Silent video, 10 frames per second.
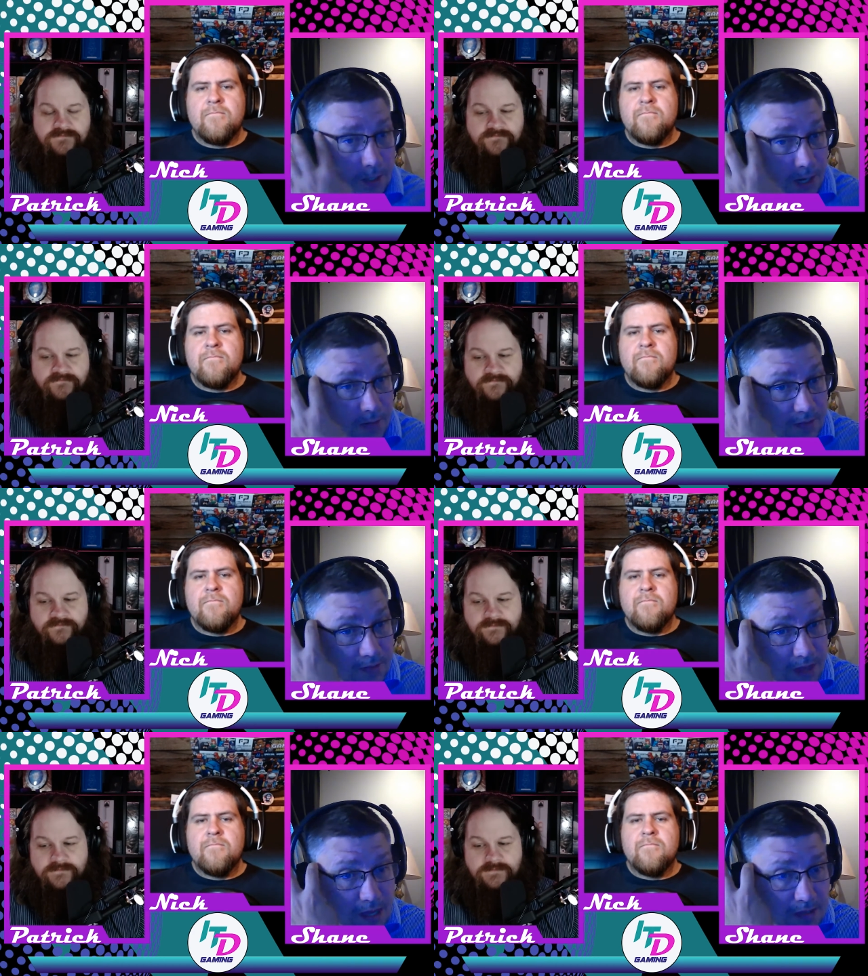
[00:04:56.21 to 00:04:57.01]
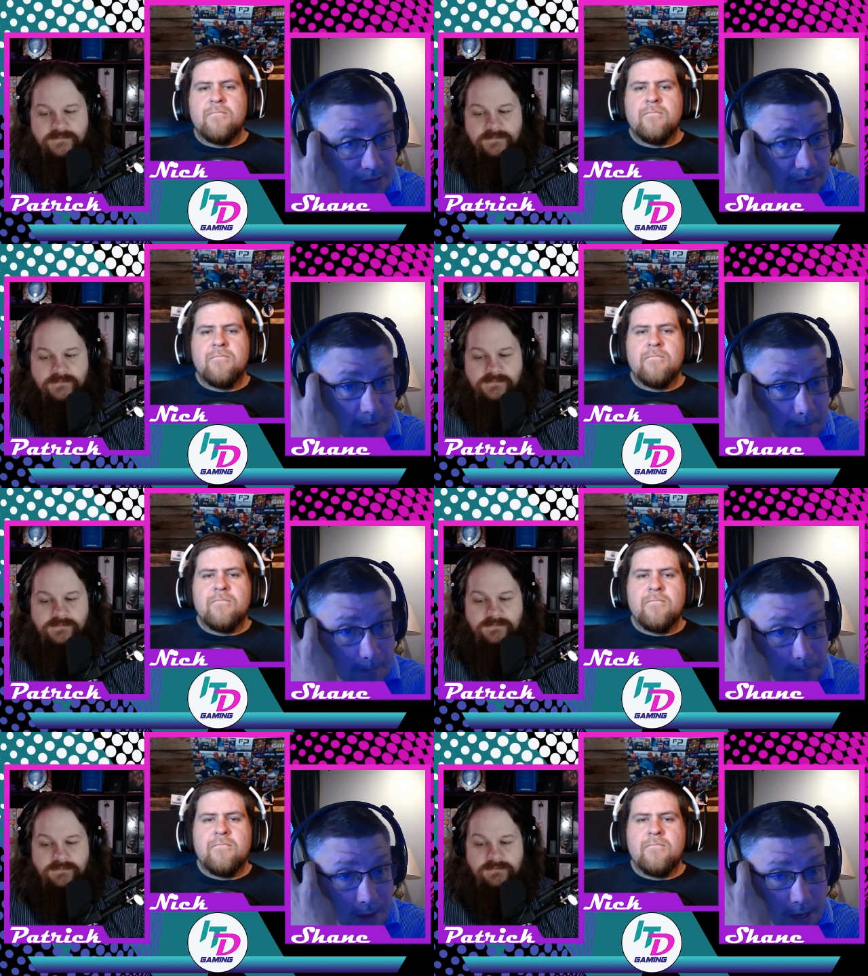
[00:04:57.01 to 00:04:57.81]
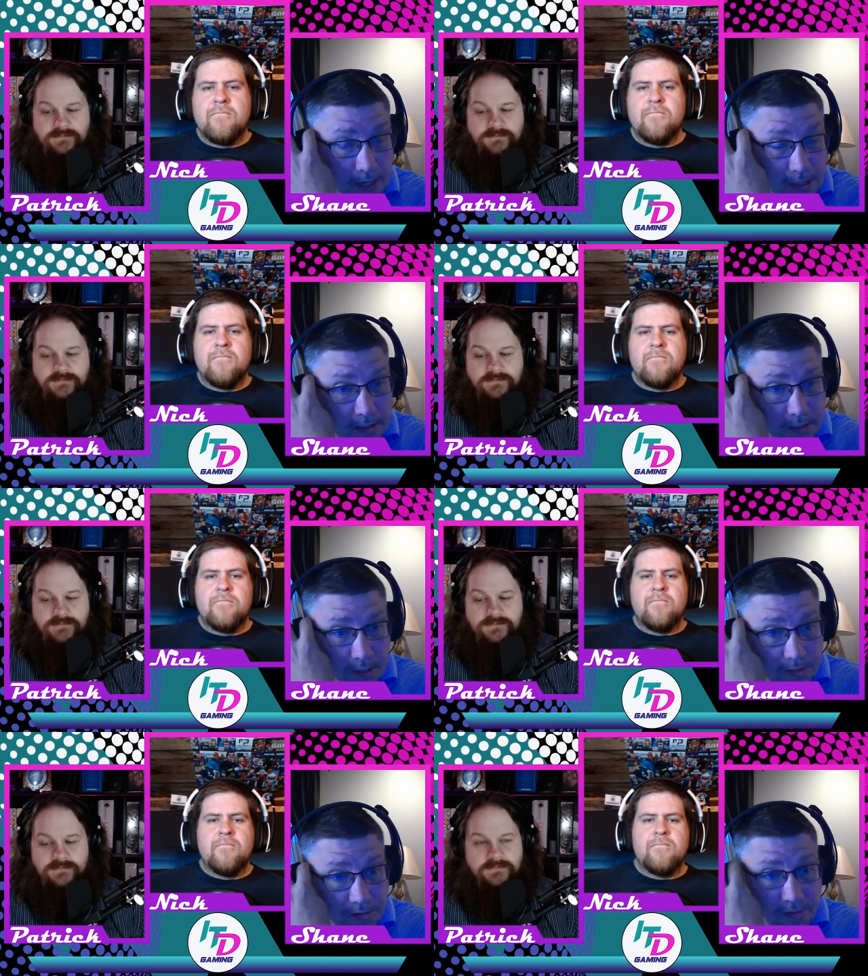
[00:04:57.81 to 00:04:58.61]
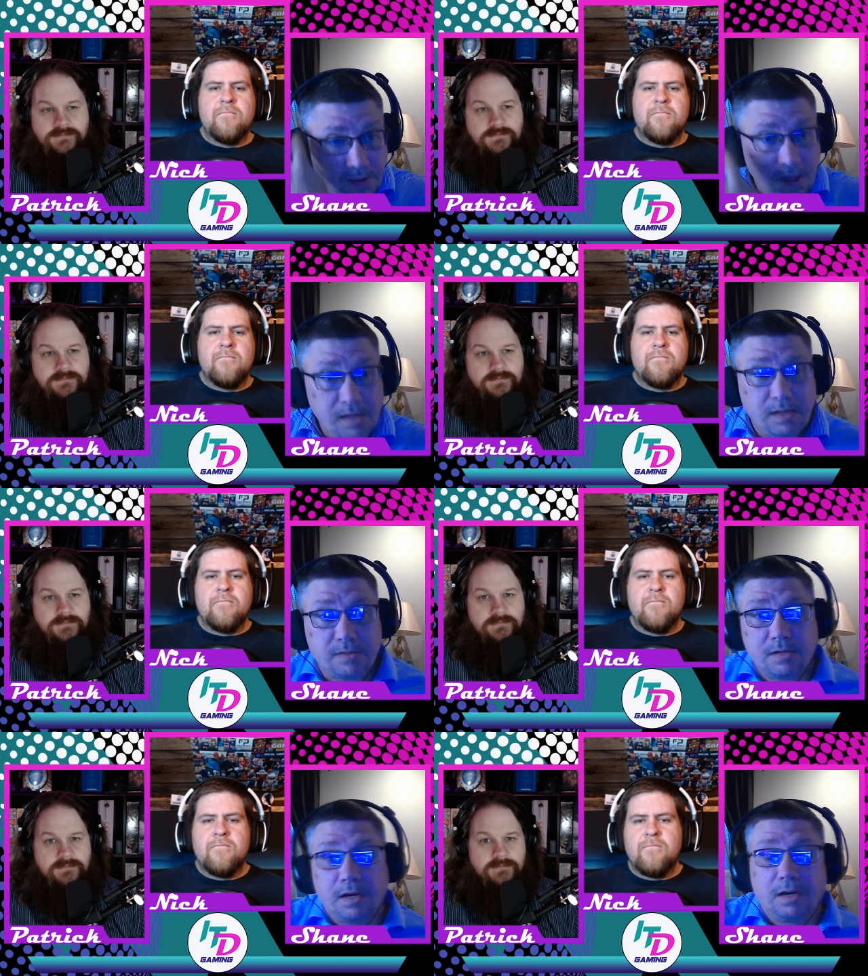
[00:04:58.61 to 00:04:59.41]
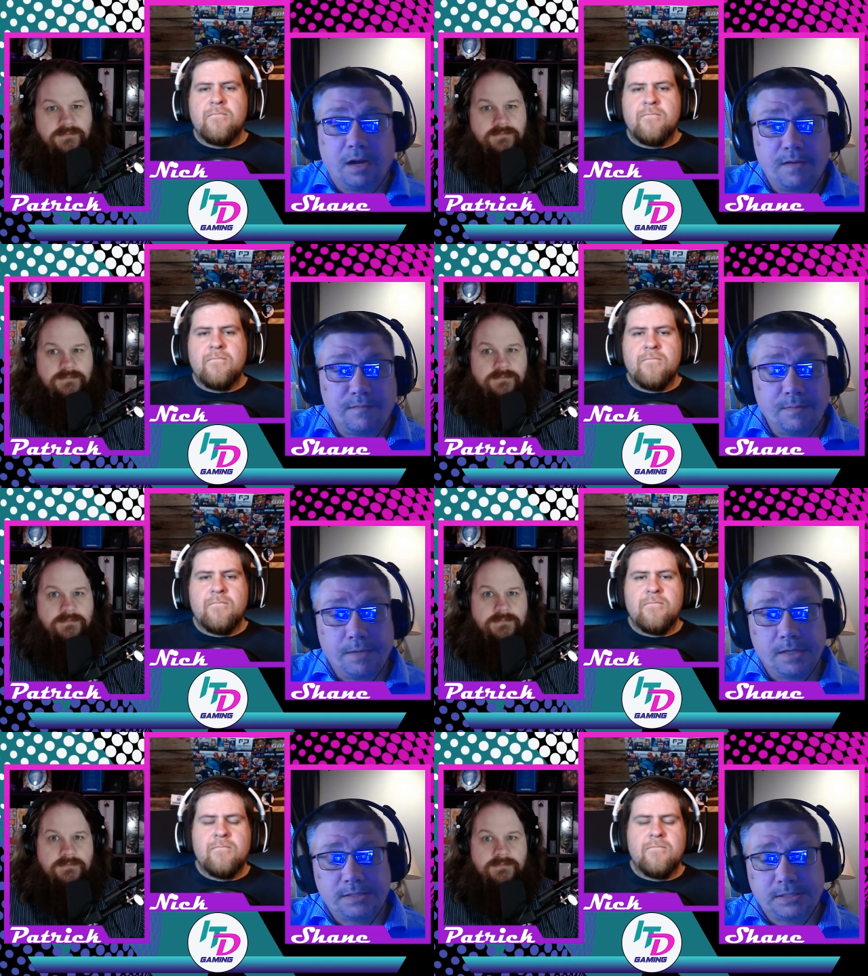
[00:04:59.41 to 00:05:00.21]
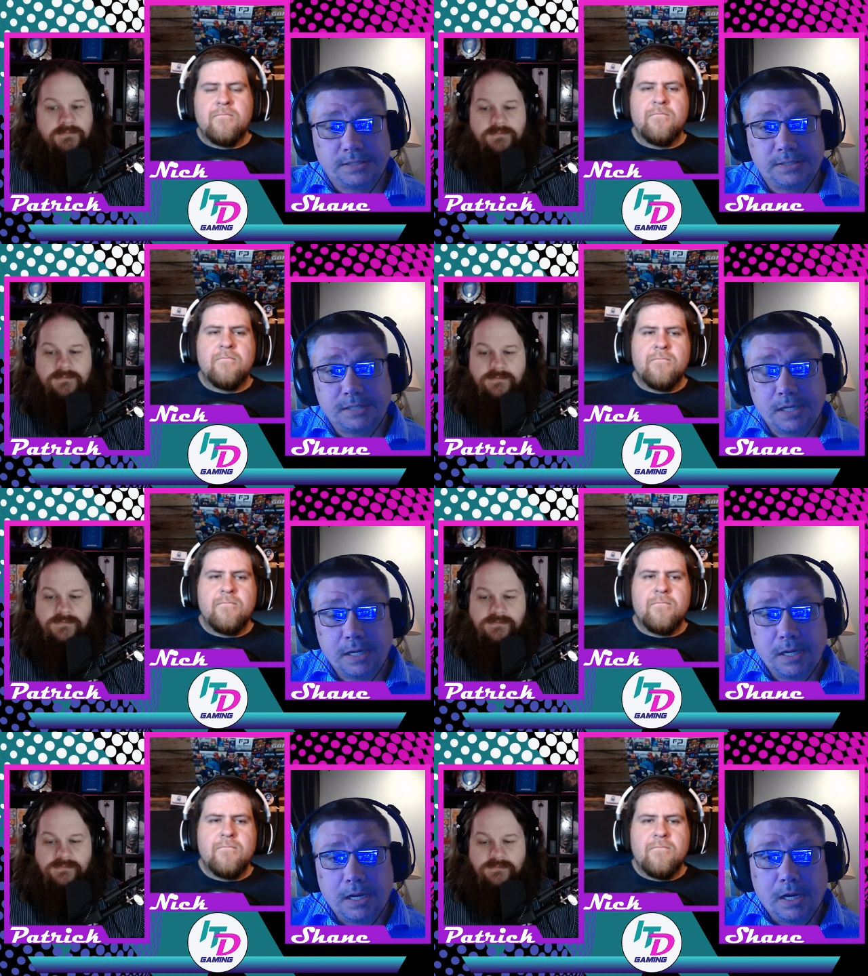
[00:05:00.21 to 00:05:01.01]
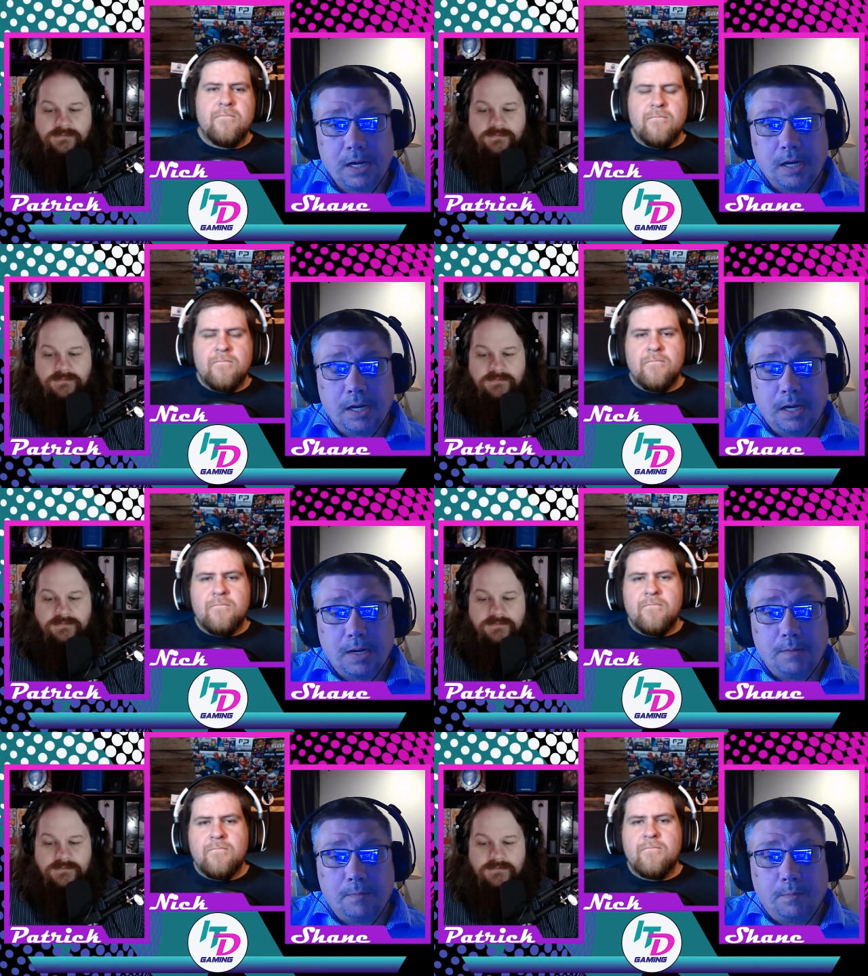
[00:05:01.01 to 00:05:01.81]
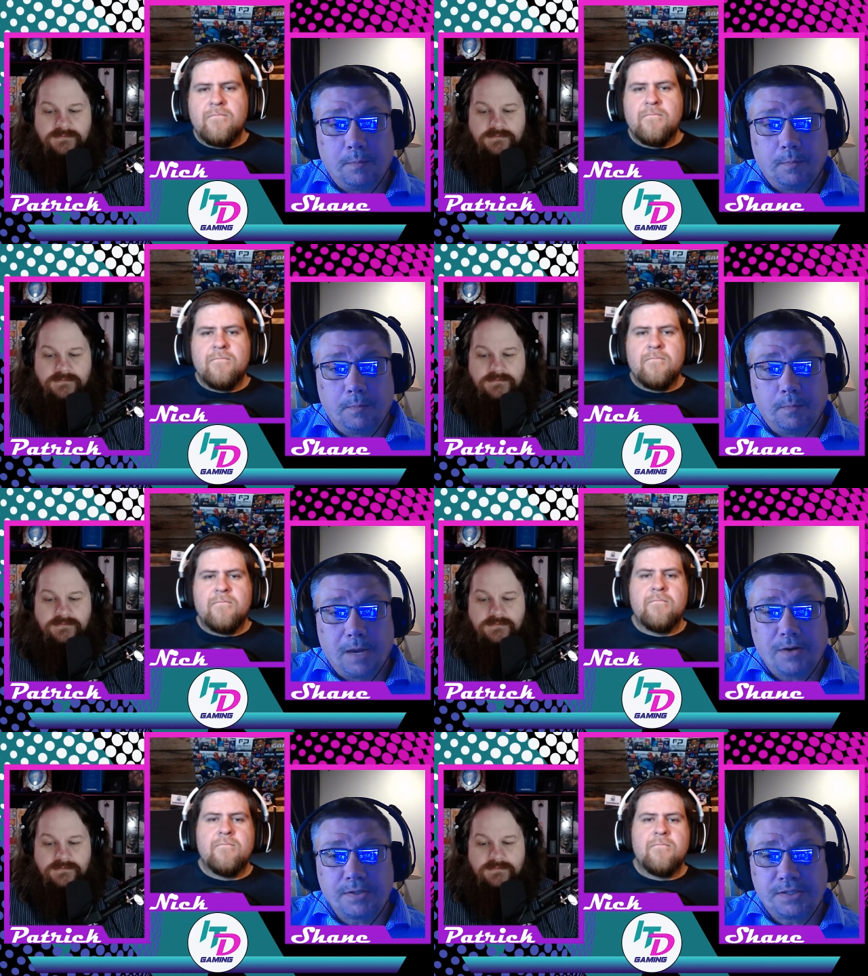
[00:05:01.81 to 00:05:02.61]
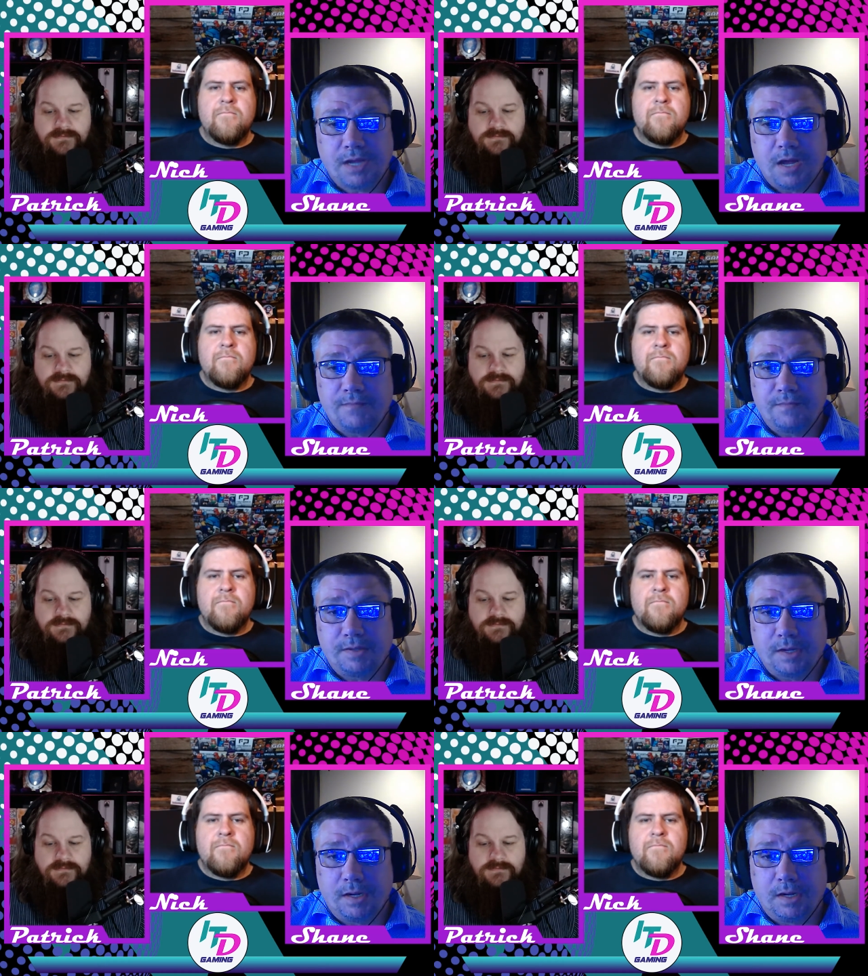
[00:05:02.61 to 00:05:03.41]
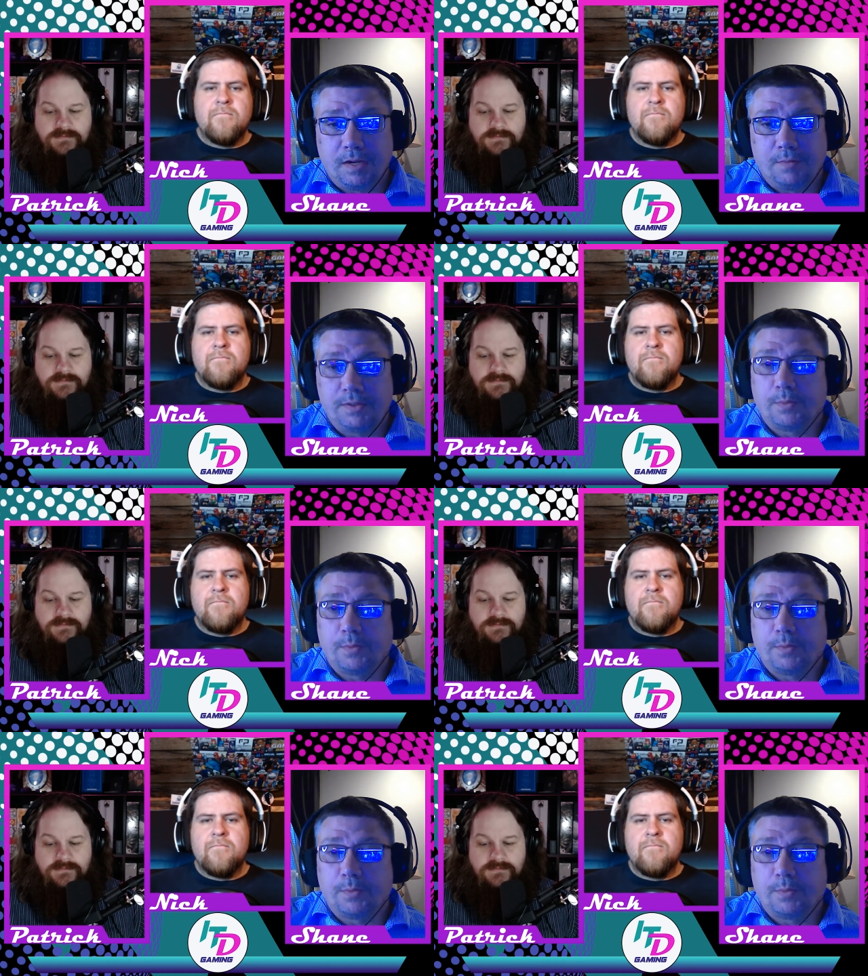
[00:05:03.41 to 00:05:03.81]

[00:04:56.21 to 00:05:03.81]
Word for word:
Speaker 1: And I think the main thing that's going to come from this is um, Microsoft, uh, with the